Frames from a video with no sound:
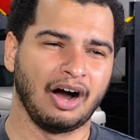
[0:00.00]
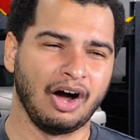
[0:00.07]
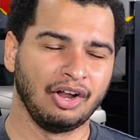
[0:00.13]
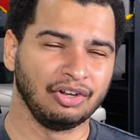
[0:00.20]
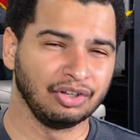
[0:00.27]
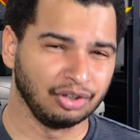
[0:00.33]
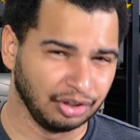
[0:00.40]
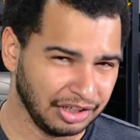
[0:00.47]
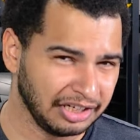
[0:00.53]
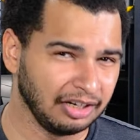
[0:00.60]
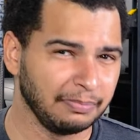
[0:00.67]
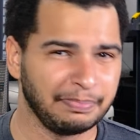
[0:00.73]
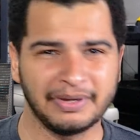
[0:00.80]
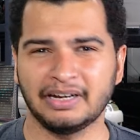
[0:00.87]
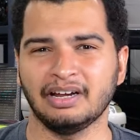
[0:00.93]
a
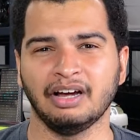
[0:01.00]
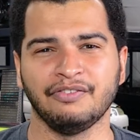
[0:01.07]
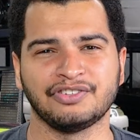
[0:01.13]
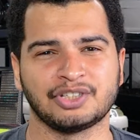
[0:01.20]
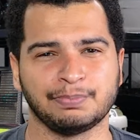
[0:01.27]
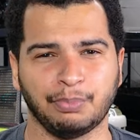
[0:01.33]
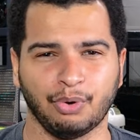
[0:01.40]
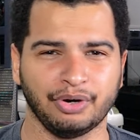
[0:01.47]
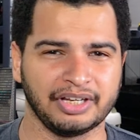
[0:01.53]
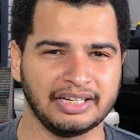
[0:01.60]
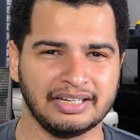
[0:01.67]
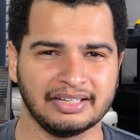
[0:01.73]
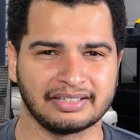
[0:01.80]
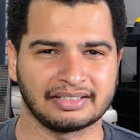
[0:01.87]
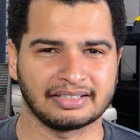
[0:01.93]
little bit of
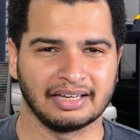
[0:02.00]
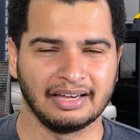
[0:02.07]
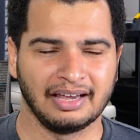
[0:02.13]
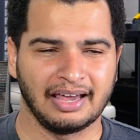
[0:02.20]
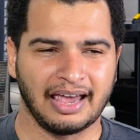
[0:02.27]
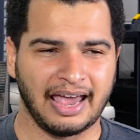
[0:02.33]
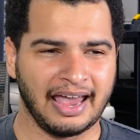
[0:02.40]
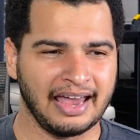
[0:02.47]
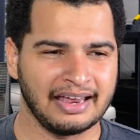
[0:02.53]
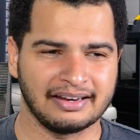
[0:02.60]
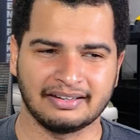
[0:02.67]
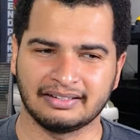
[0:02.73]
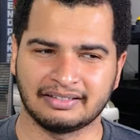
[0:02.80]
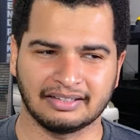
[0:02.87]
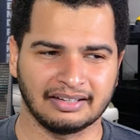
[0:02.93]
sportiness,
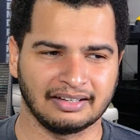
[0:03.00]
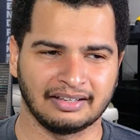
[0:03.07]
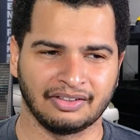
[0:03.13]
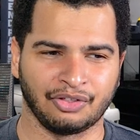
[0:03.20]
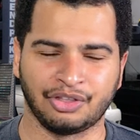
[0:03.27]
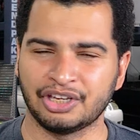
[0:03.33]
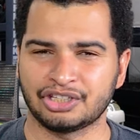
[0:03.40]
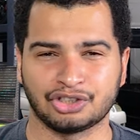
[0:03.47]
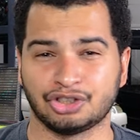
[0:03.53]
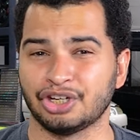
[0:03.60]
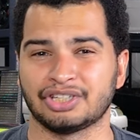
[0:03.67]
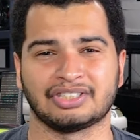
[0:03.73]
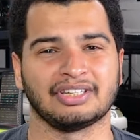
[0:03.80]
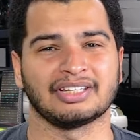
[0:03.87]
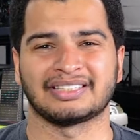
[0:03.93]
and this
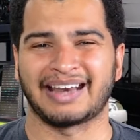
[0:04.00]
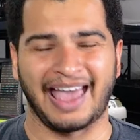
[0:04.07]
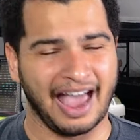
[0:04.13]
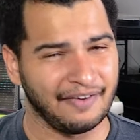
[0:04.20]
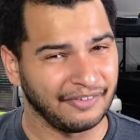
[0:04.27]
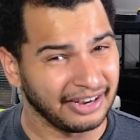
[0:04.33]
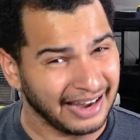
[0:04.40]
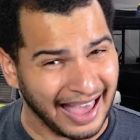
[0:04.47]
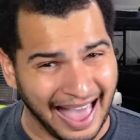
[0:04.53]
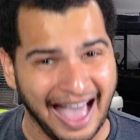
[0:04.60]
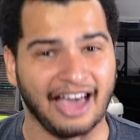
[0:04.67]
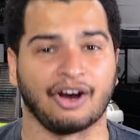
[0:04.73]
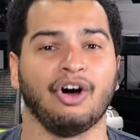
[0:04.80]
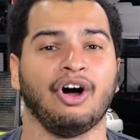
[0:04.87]
just doesn't have it at